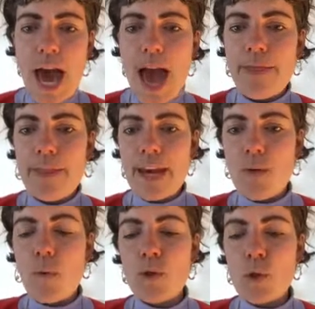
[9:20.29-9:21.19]
And then
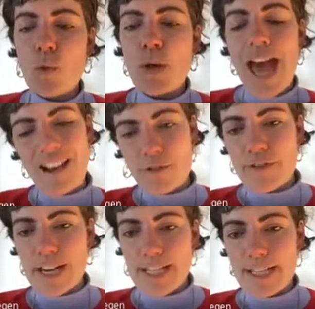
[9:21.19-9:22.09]
what's called
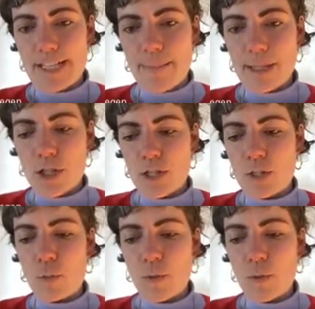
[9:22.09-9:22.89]
aggravated damages,